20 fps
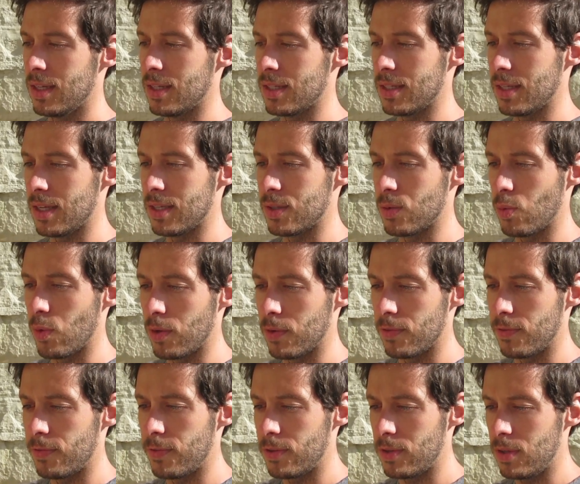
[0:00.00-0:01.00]
It says when
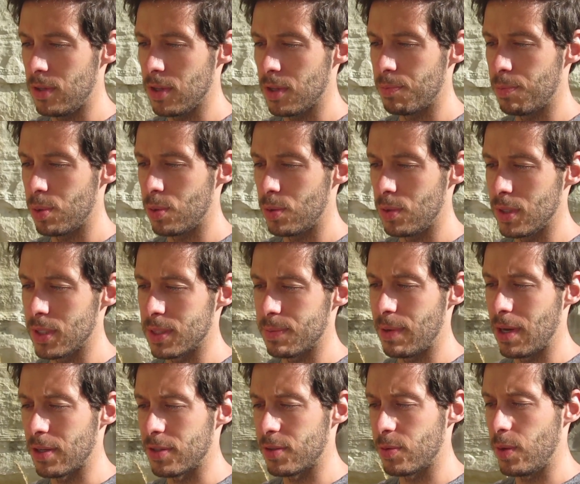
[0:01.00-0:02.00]
full, the pool is
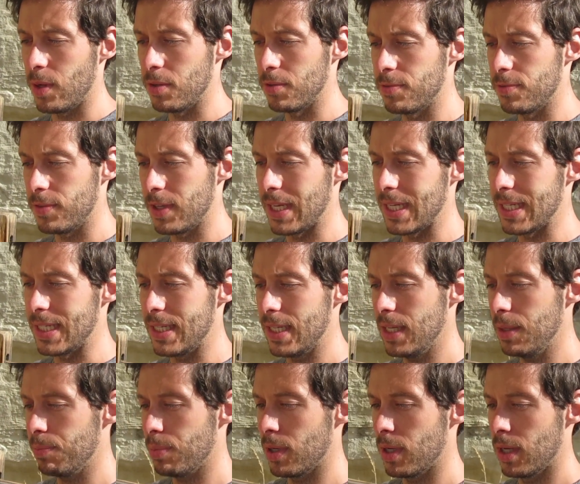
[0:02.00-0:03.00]
about 12 feet
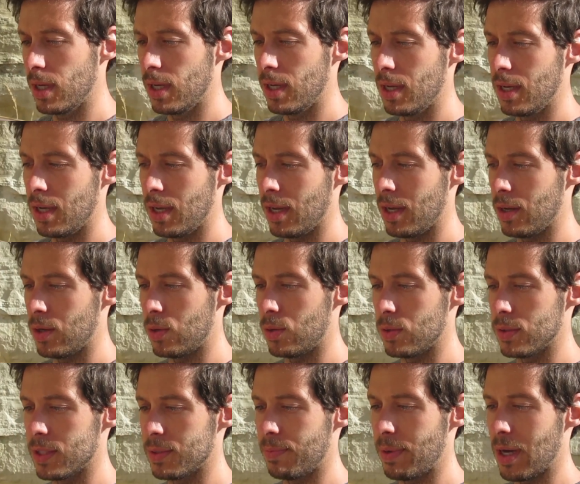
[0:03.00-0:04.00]
deep and
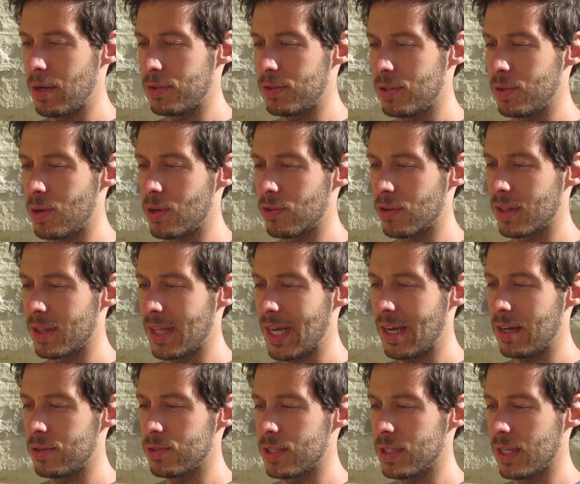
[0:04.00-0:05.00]
holds about
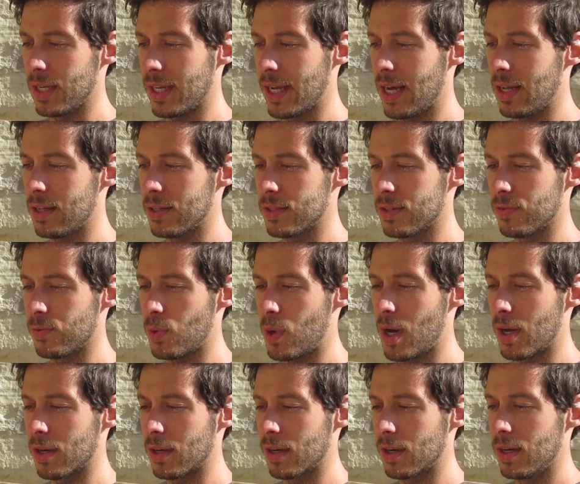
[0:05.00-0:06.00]
200,000 gallons of
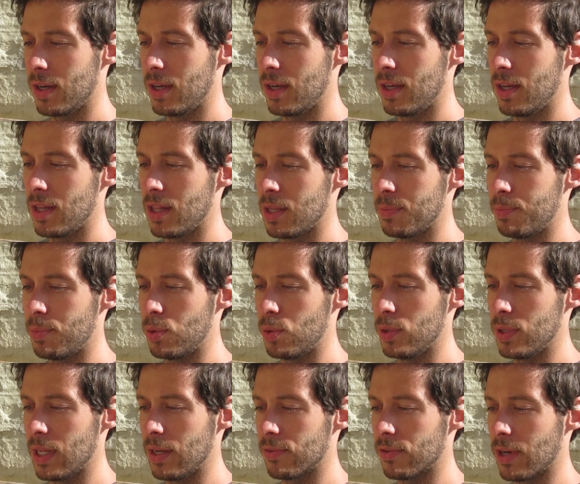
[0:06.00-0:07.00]
water. The pool
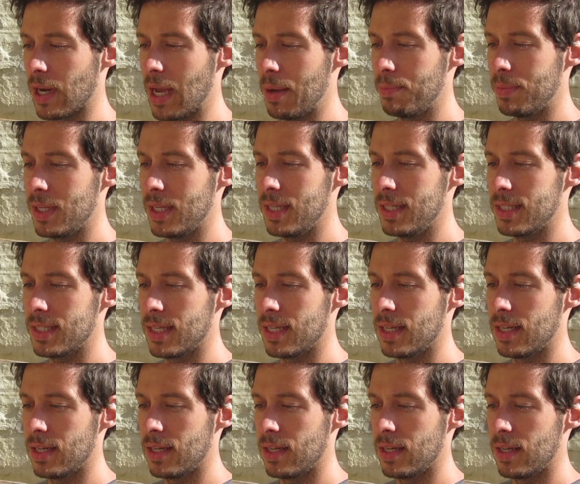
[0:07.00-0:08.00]
never empties,
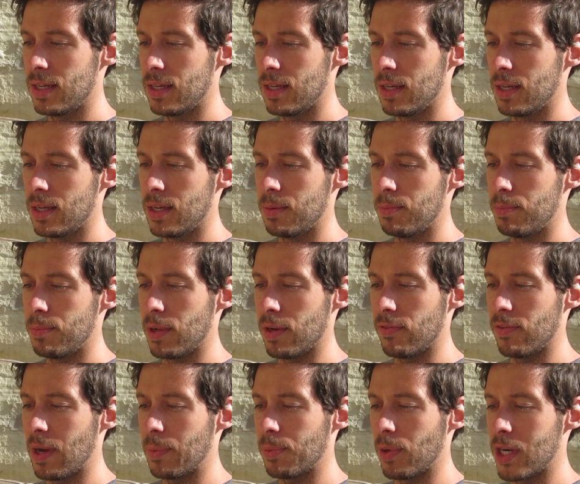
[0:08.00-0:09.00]
but
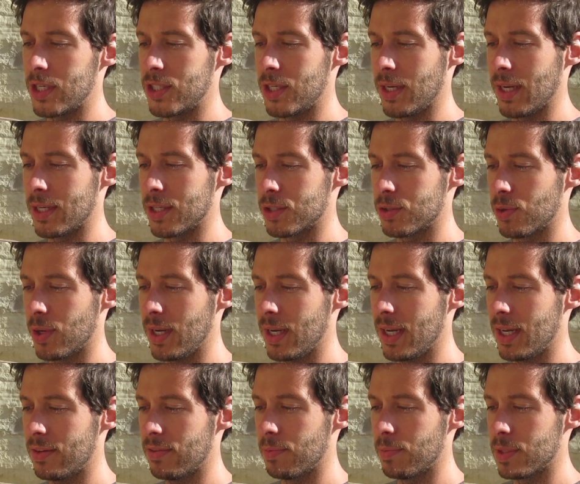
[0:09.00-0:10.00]
evaporation can shrink
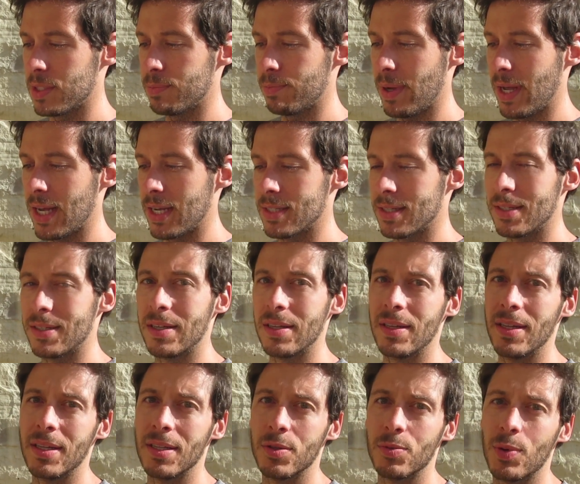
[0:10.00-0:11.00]
it from its banks
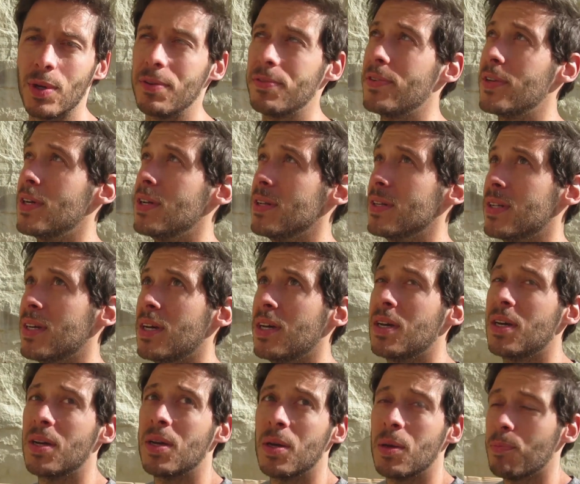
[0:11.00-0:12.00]
until it is refilled
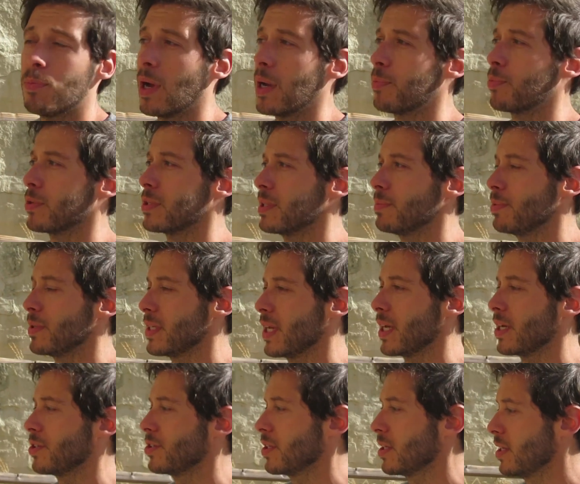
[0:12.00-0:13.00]
by
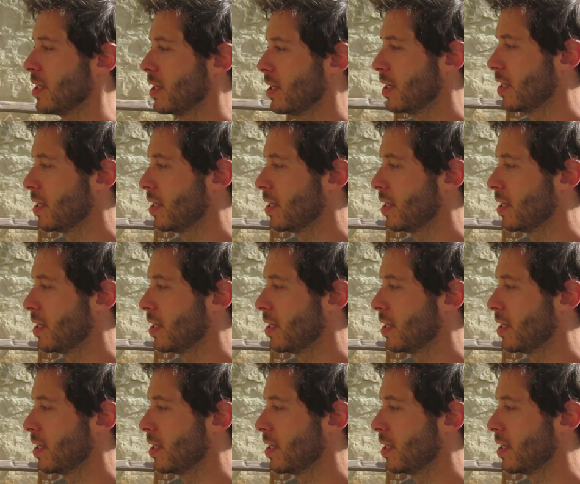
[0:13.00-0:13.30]
precipitation.